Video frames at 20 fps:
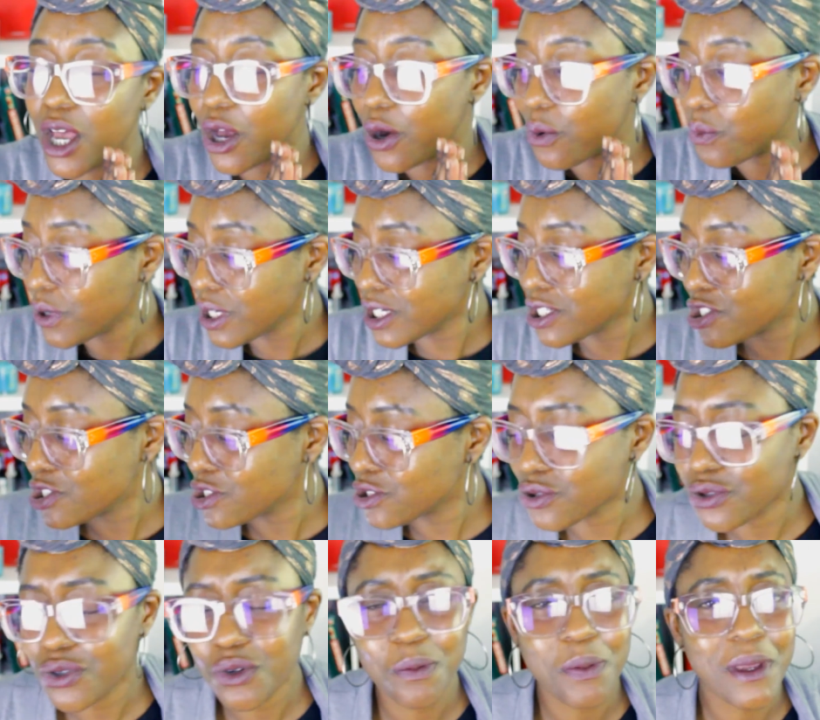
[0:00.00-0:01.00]
we should
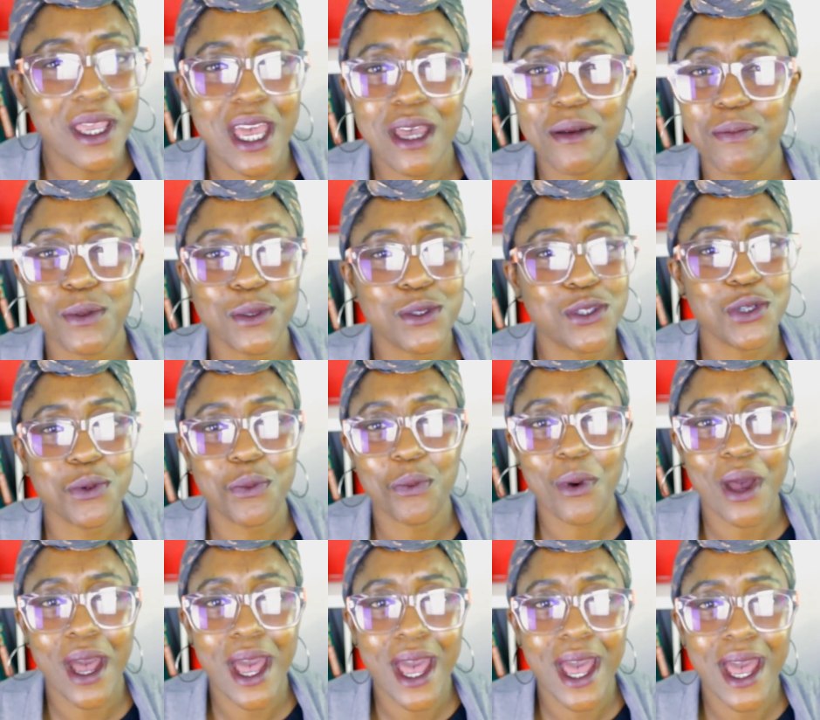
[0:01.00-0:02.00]
all be able to
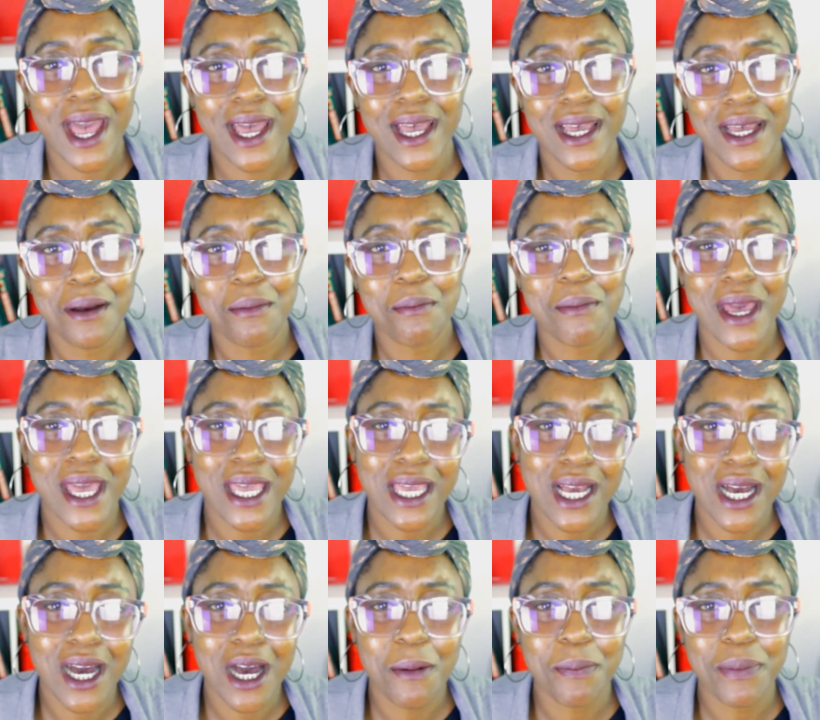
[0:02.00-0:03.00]
wear
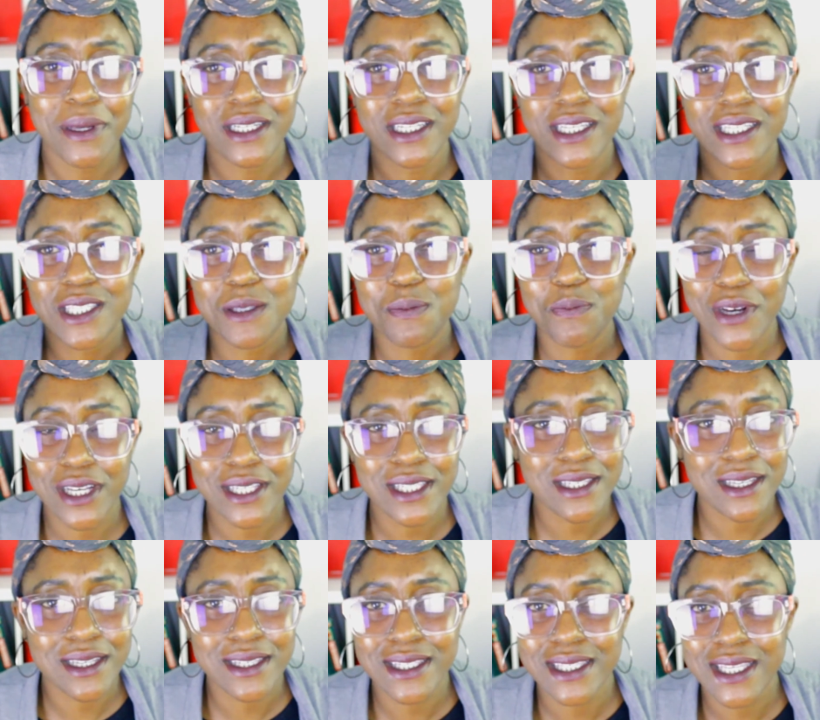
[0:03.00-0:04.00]
makeup and express
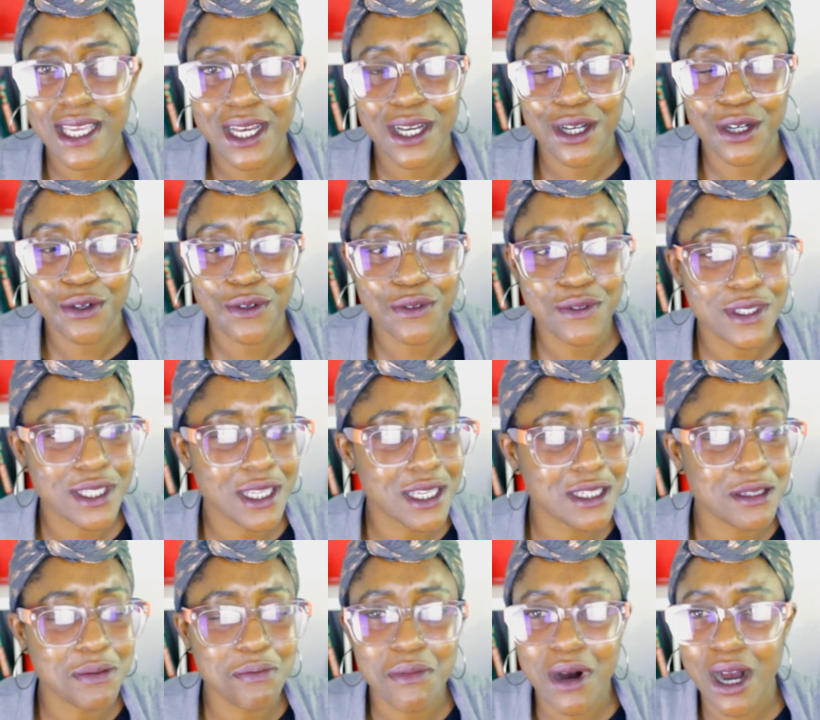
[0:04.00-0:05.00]
ourselves
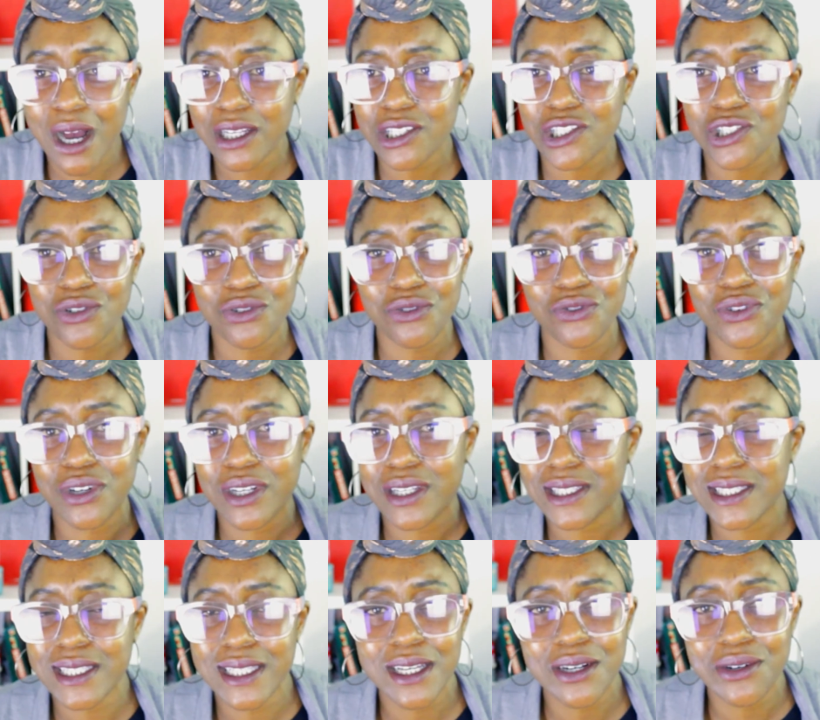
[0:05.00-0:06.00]
as much or
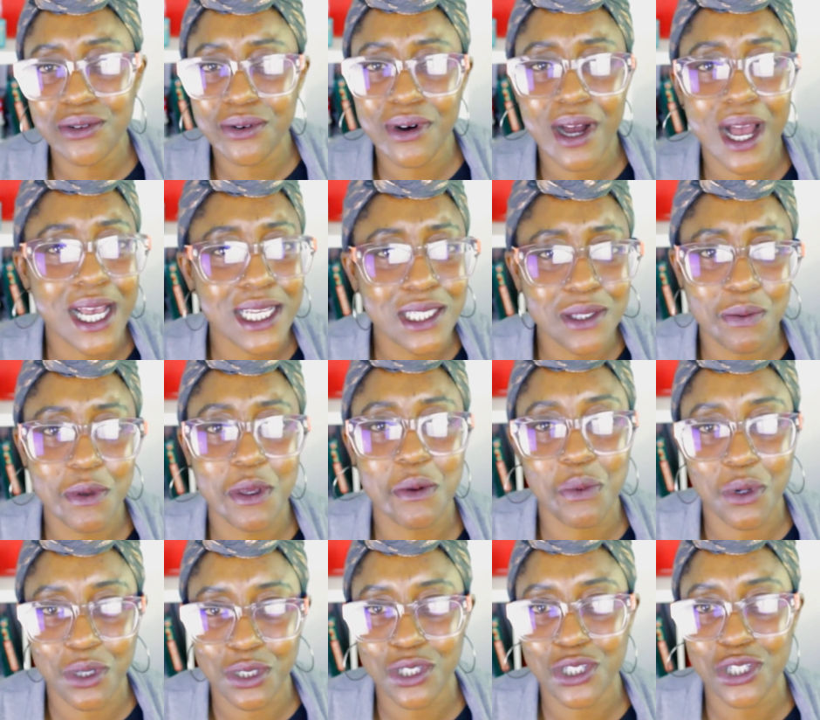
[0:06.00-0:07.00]
as little as we
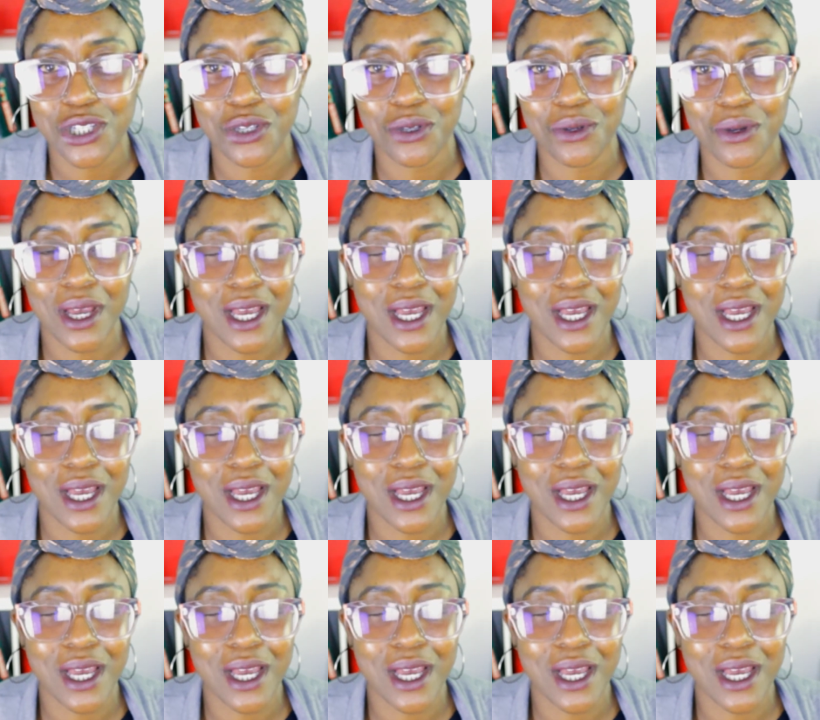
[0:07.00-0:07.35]
want to,